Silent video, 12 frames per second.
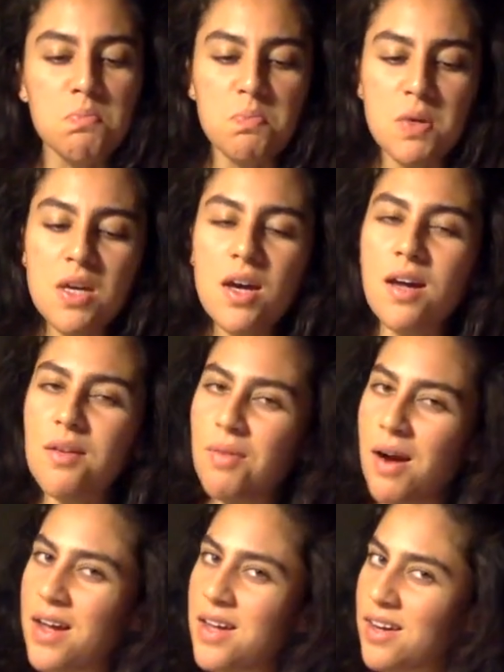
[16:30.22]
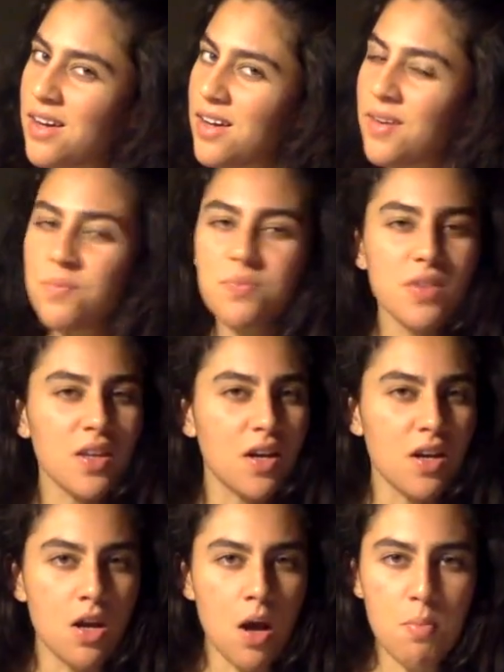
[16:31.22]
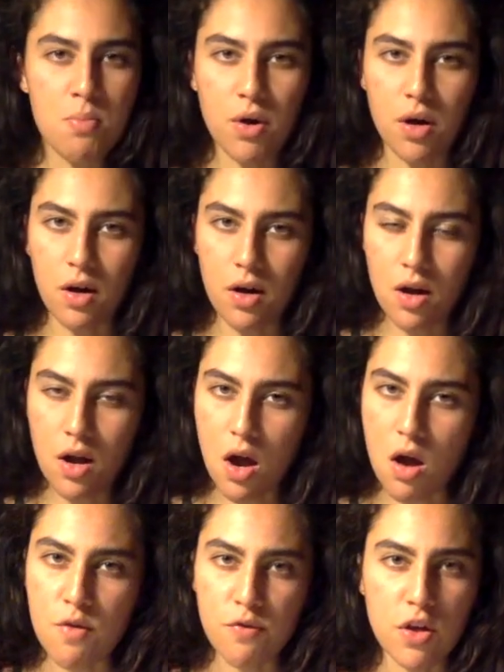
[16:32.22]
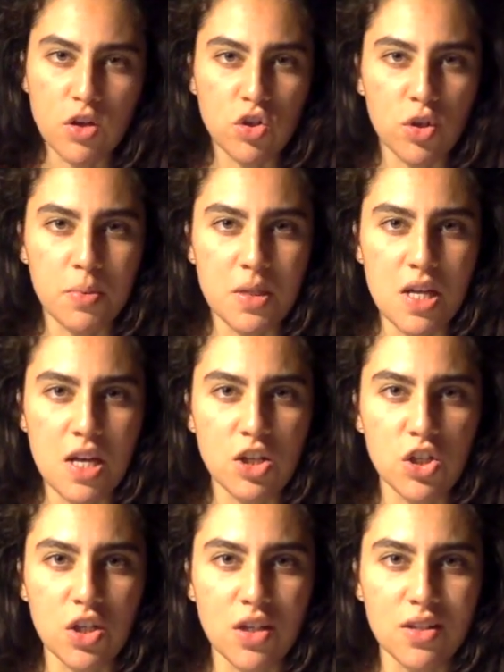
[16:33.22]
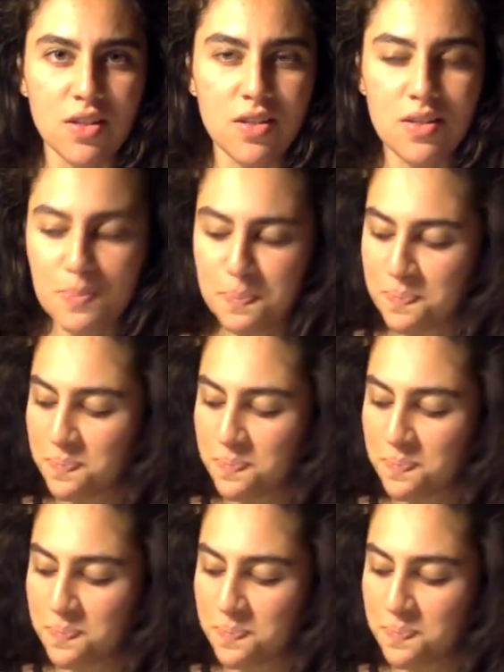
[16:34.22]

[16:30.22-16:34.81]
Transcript: Be it, right? A number of interpretations.